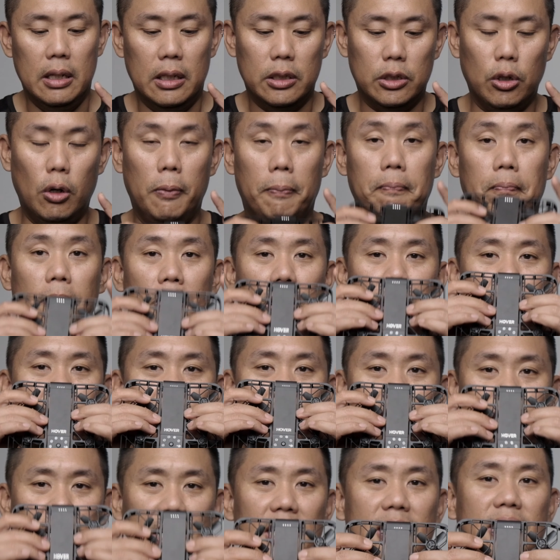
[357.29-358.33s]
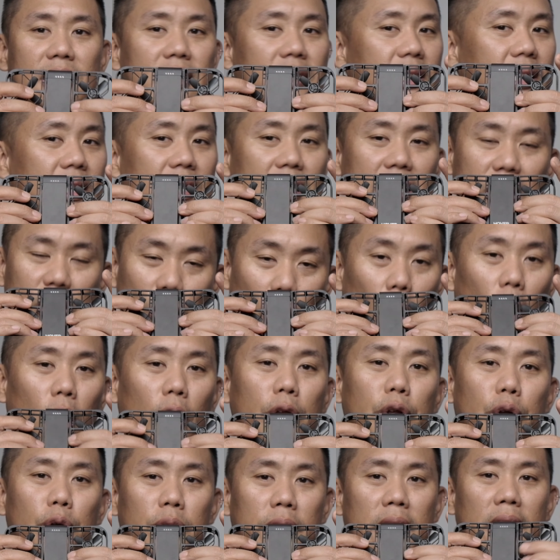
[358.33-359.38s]
So this is all
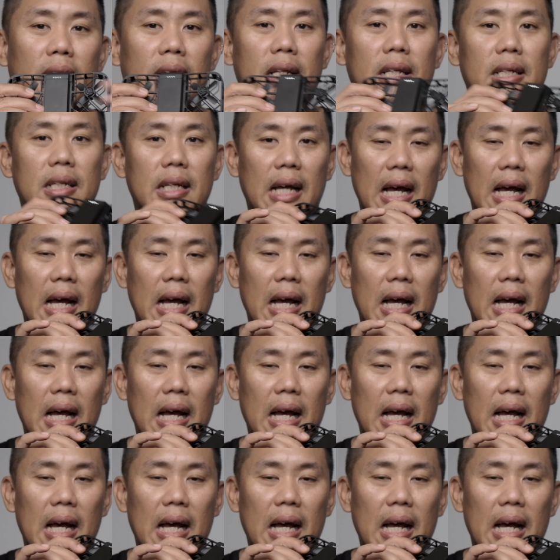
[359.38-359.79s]
you need.